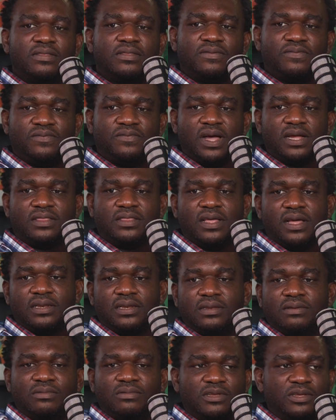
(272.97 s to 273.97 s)
the fact
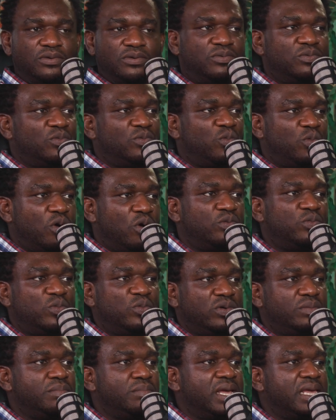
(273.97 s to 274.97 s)
that, what
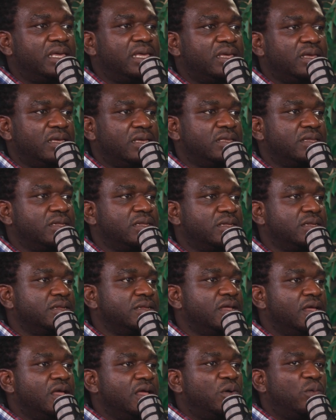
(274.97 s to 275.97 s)
would my
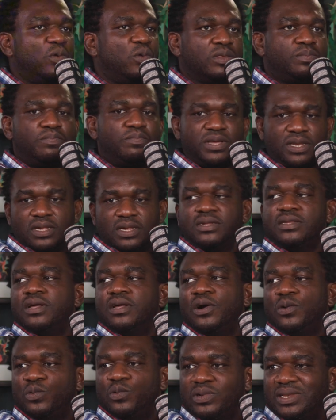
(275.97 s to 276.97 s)
kids, what
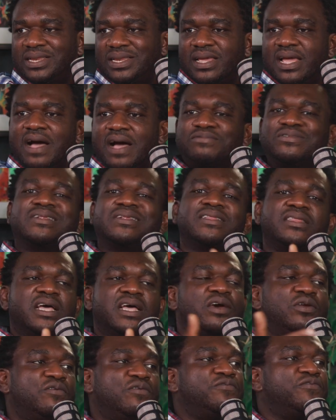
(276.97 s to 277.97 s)
pedestal would they have to
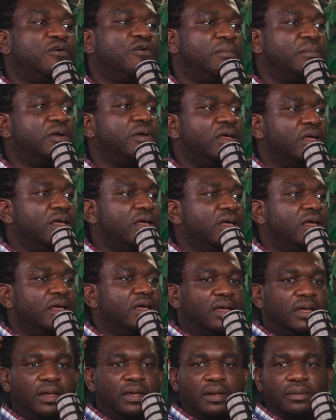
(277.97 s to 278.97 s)
start off from?
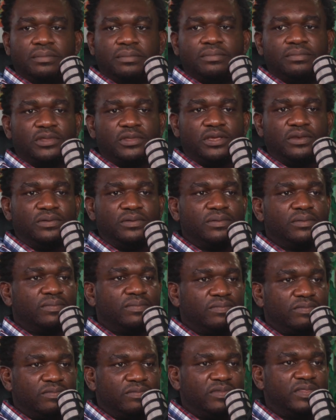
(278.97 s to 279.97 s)
um, you know,
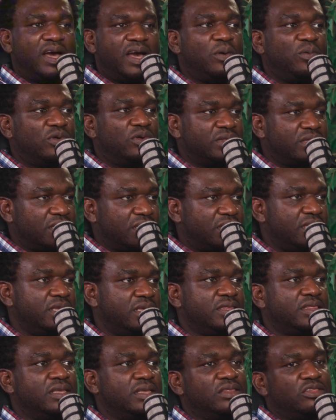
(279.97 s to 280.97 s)
that was the
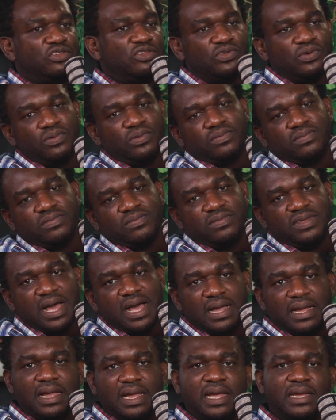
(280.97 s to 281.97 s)
key thing. So
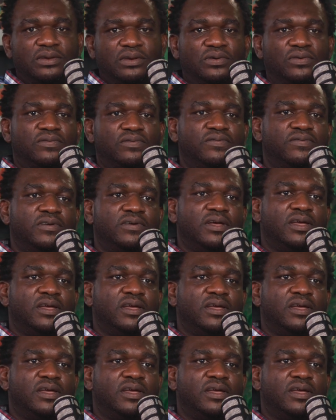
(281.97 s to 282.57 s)
that kind of